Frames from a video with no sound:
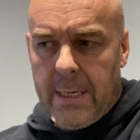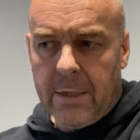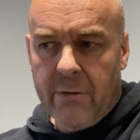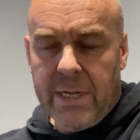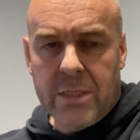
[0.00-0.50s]

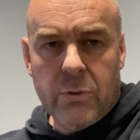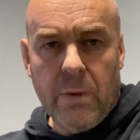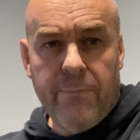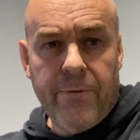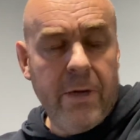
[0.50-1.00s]
Credit to
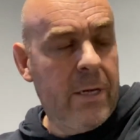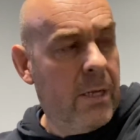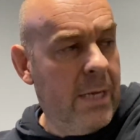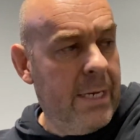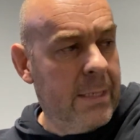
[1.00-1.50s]
him for
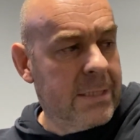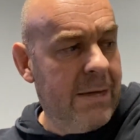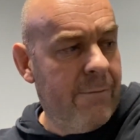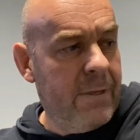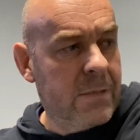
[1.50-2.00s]
letting us
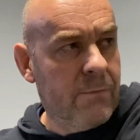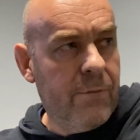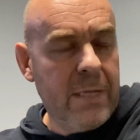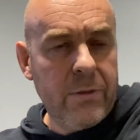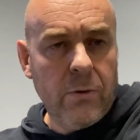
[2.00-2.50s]
have this
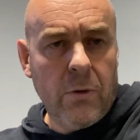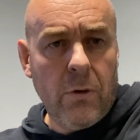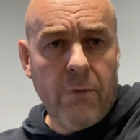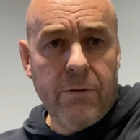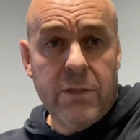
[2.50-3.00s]
V2
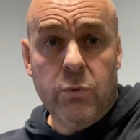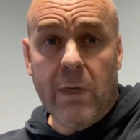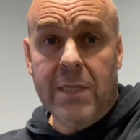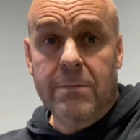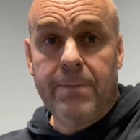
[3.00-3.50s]
over this
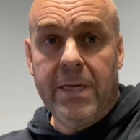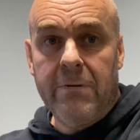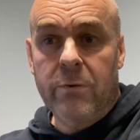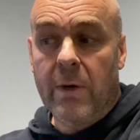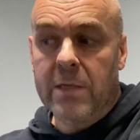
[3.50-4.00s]
week's
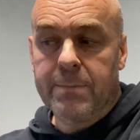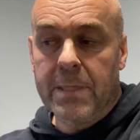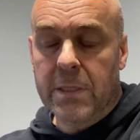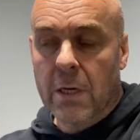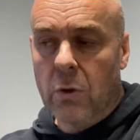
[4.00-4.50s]
period when it's
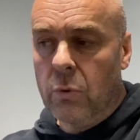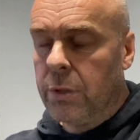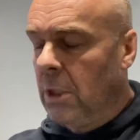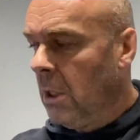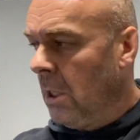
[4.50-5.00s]
been
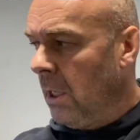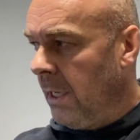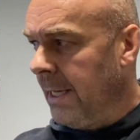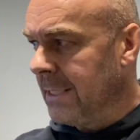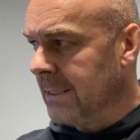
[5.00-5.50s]
cold.
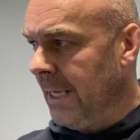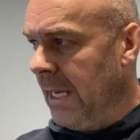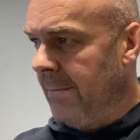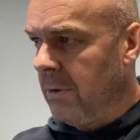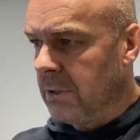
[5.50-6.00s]
It has
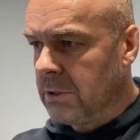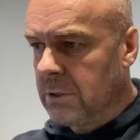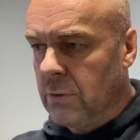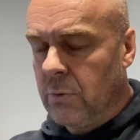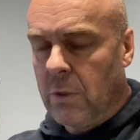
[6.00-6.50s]
enabled us
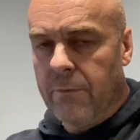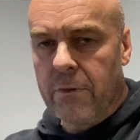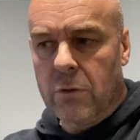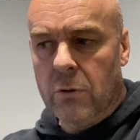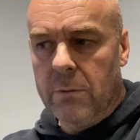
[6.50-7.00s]
to
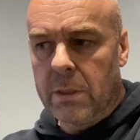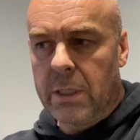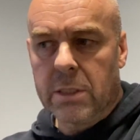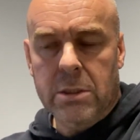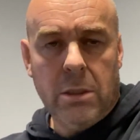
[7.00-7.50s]
overcome a
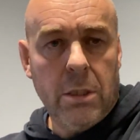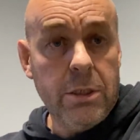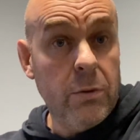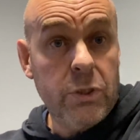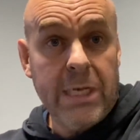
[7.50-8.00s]
glitch, so
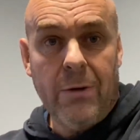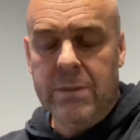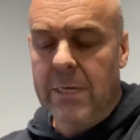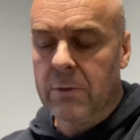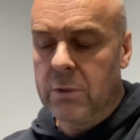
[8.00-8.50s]
huge
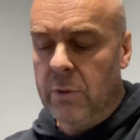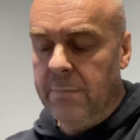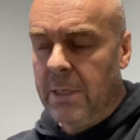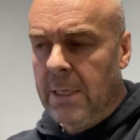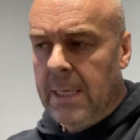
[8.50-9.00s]
shout out to
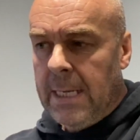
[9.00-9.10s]
him.